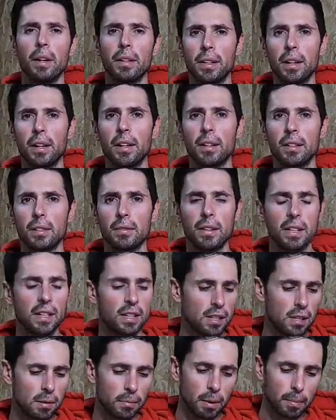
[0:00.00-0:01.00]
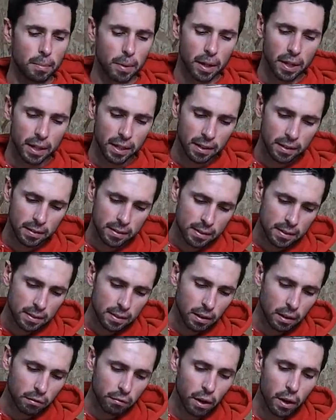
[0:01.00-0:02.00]
mud guards fitted to my bike,
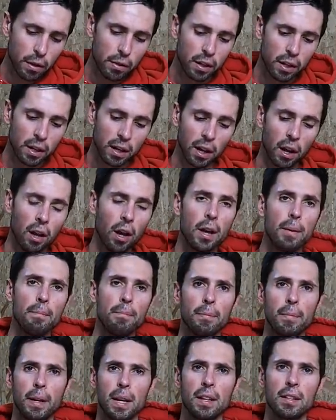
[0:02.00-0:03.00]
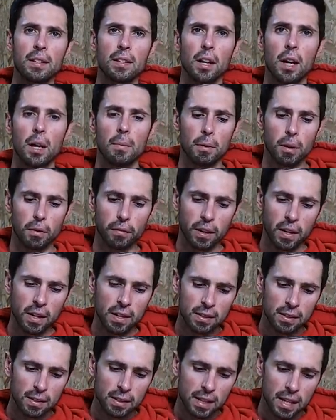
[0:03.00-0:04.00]
I rode the climb in a time of
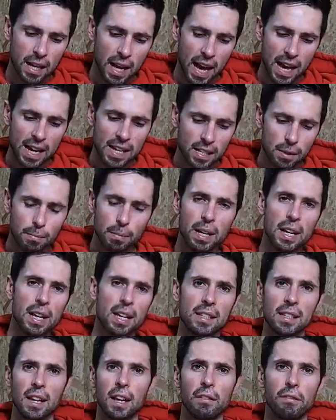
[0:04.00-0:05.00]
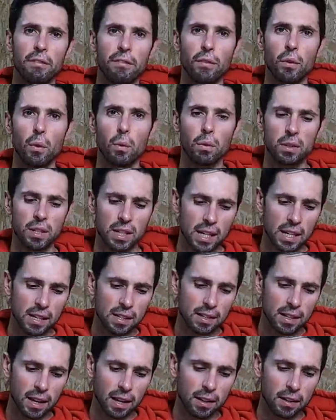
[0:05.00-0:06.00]
8 minutes and
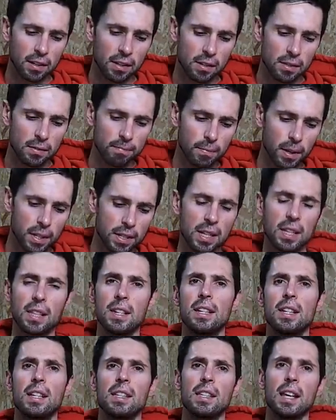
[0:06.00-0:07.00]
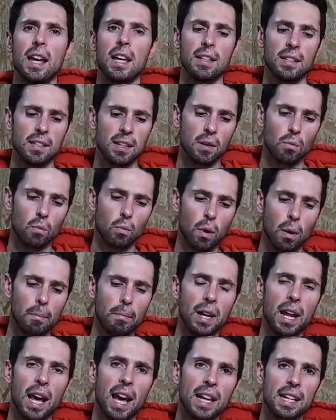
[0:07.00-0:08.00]
14 seconds. I did the descent in
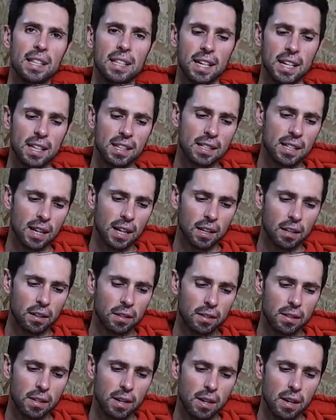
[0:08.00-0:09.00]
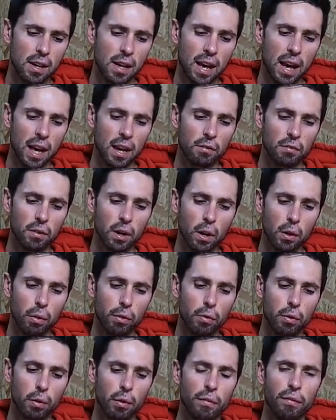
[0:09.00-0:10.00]
1 minute 18 seconds and I
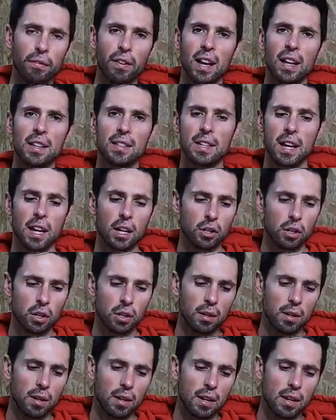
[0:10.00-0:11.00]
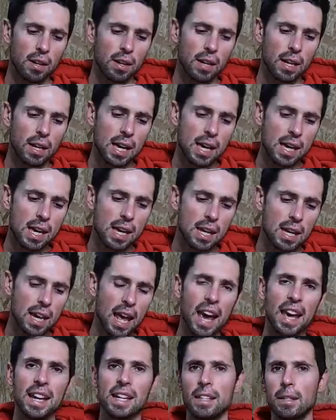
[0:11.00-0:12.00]
rode through the flat section
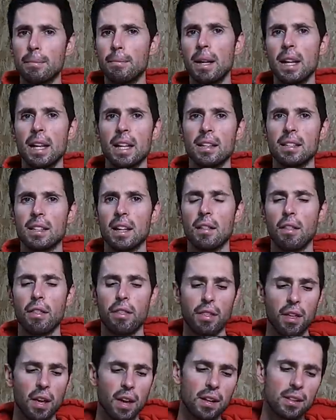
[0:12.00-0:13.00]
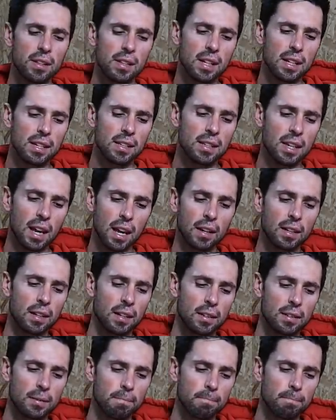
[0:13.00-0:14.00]
in 8 minutes and 30
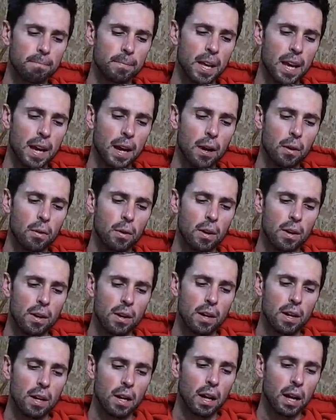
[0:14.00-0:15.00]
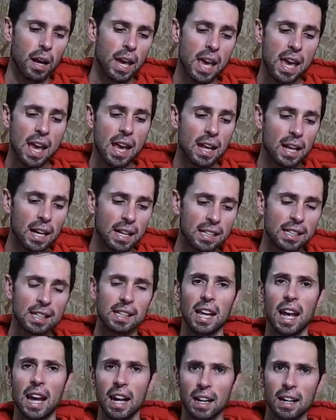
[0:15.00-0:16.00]
seconds. Now, I hit
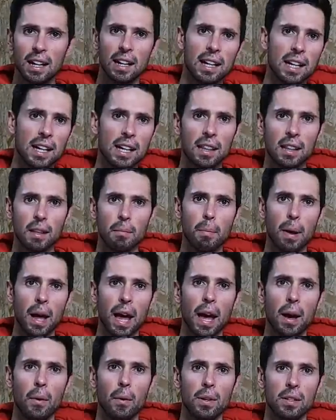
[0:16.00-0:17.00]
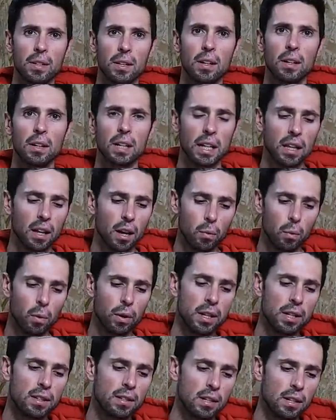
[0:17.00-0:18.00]
exactly the power target that I
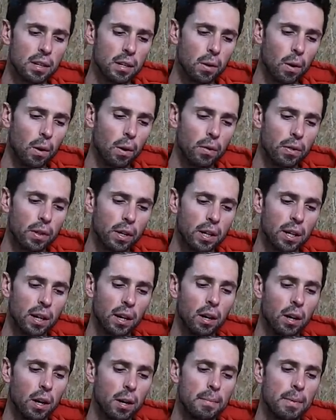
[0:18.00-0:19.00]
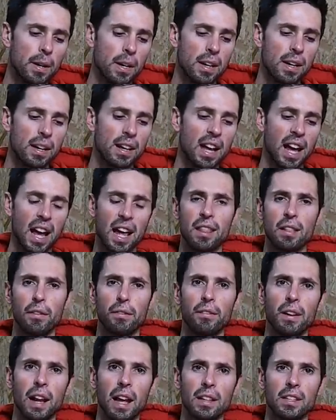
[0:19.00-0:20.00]
wanted to do on the climb and
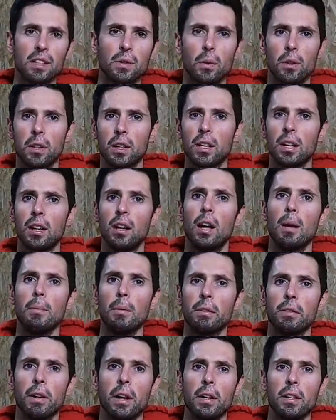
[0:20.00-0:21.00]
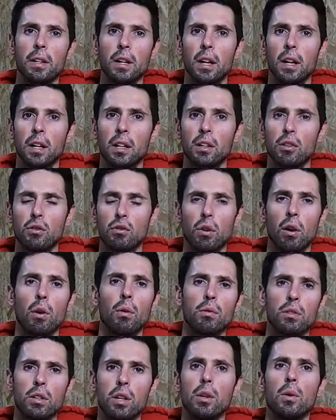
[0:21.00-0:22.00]
the flat. So on the climb, I rode at a
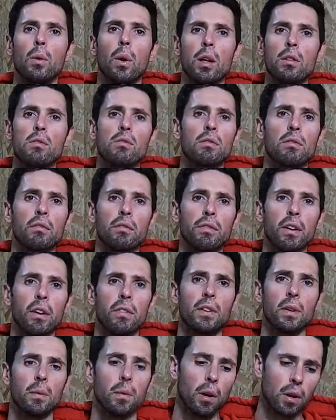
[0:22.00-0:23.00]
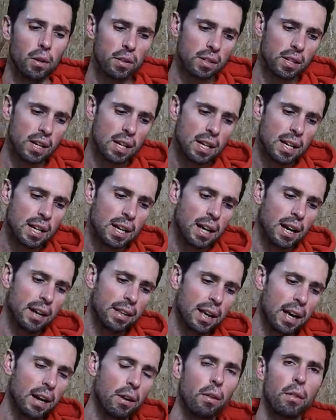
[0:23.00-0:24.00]
controlled 250 watts.
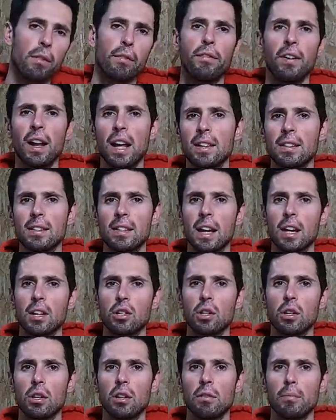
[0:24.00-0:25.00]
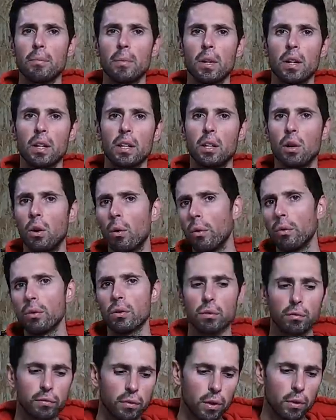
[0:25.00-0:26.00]
And then on the flat section of my
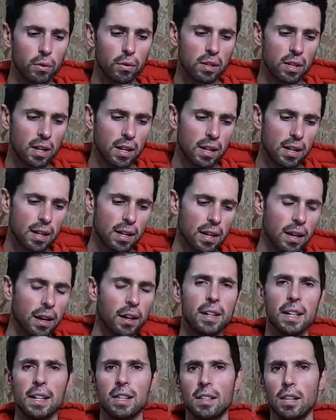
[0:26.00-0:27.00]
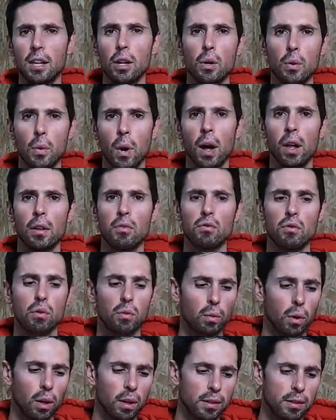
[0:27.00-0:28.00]
course or route, I did
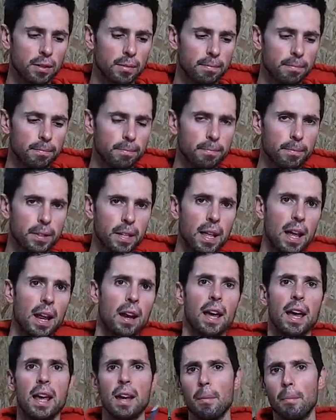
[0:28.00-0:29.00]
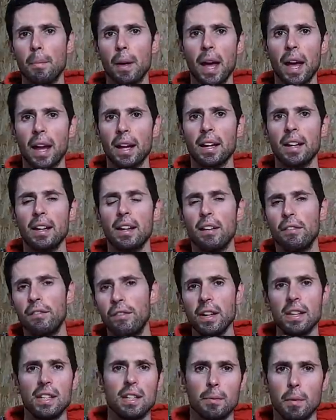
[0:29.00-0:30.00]
200 watts. So then I headed back,
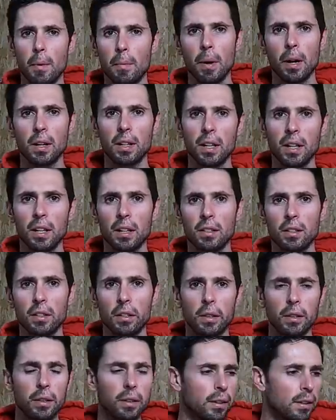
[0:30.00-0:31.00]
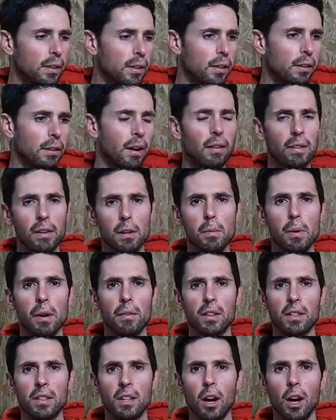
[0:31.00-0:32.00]
fitted my mud guards on, had a little
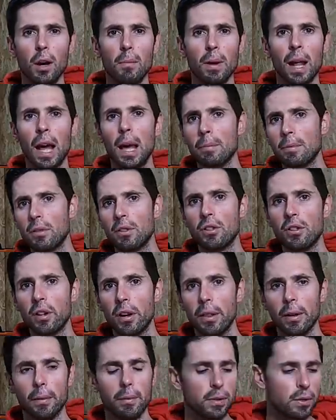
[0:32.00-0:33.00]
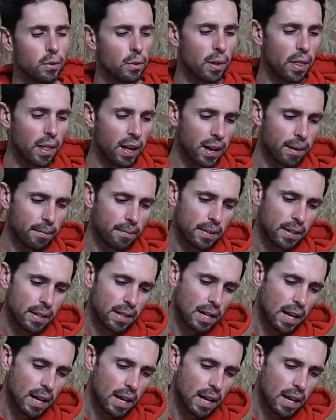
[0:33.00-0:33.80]
bit of a time lapse to show that I was doing that.